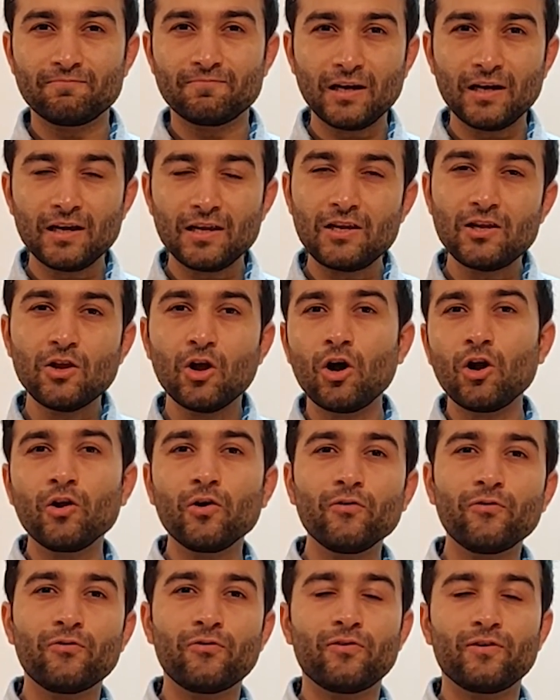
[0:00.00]
a lot
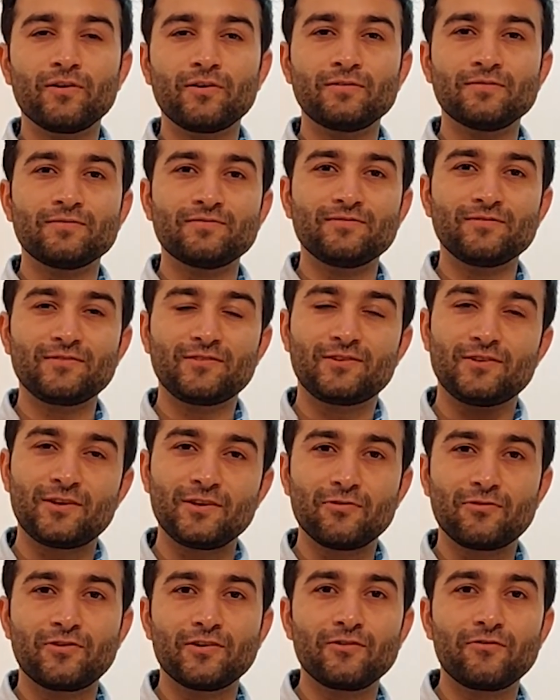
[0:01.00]
of
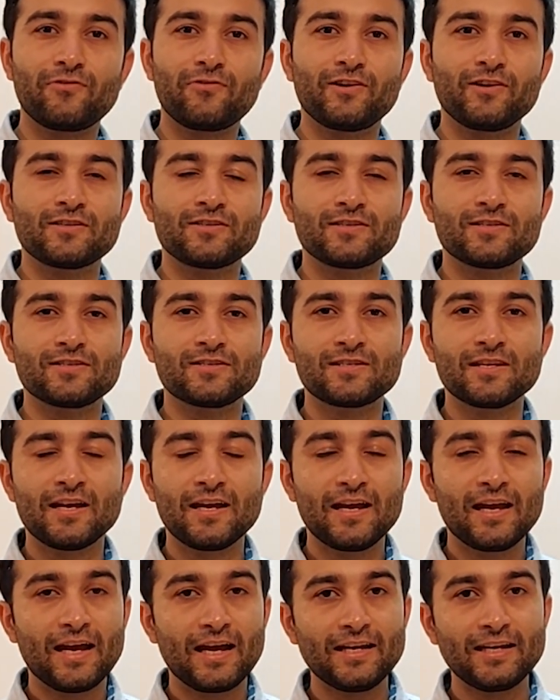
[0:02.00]
different phrases
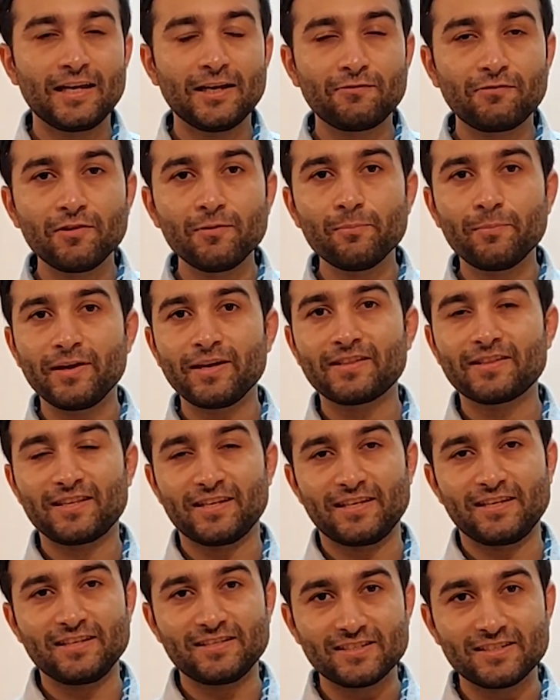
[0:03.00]
and it will make
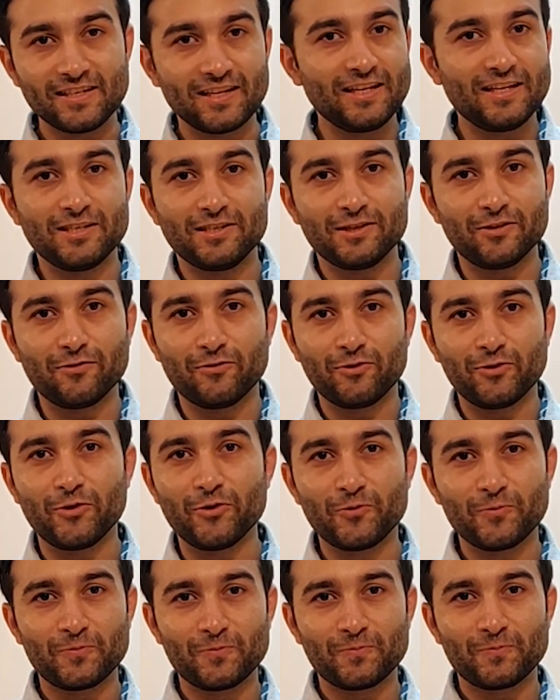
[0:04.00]
things easier for you.
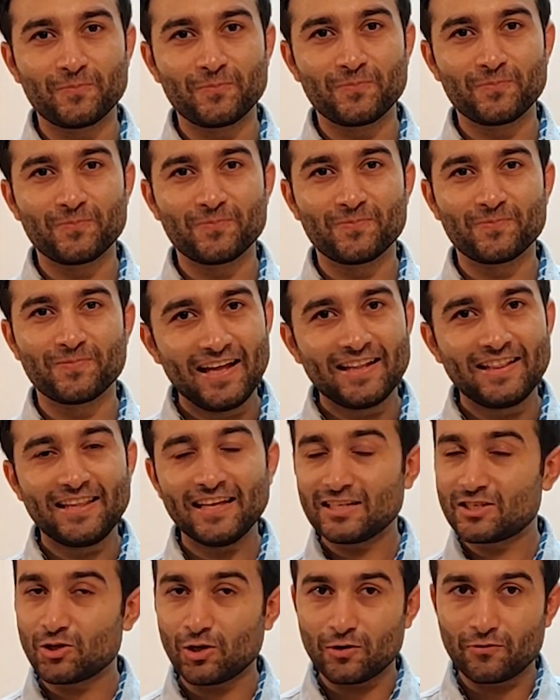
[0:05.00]

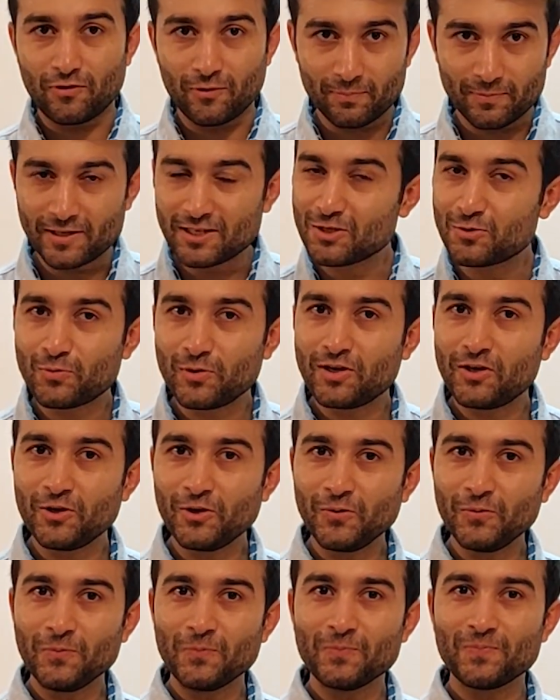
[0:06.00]
That's all from this video.
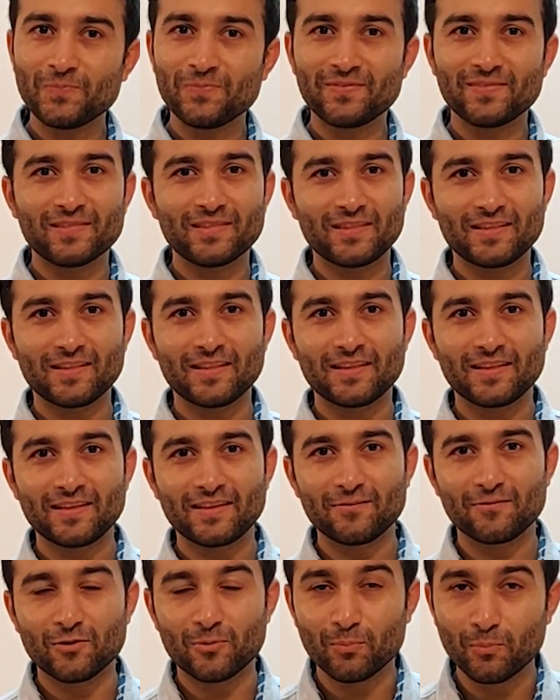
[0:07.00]

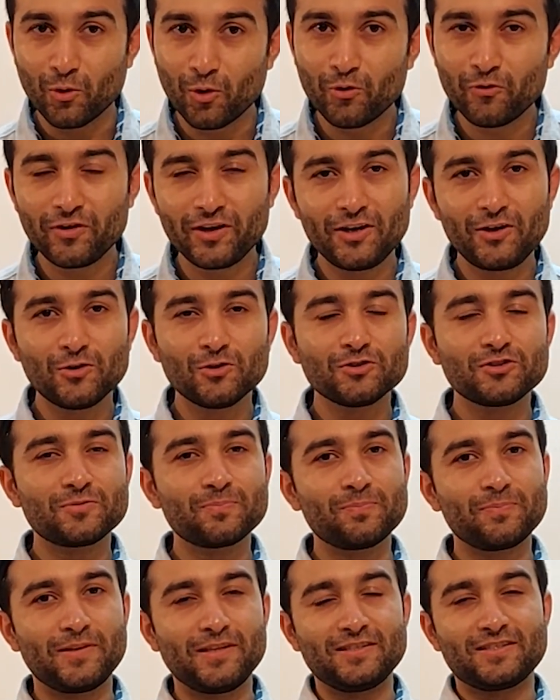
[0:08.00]
For more videos,
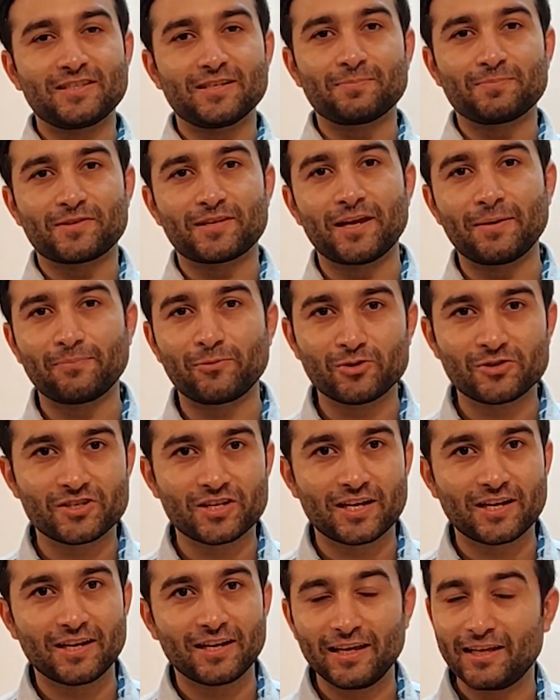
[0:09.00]
please subscribe to our
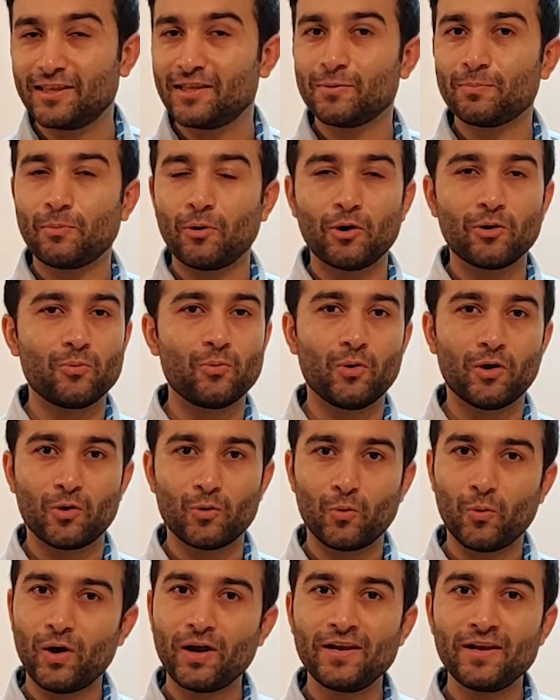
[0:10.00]
channel
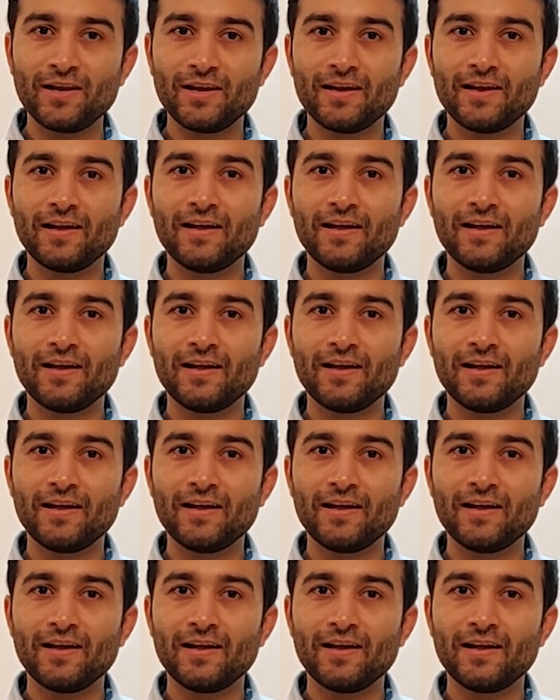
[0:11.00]
HindiPod101.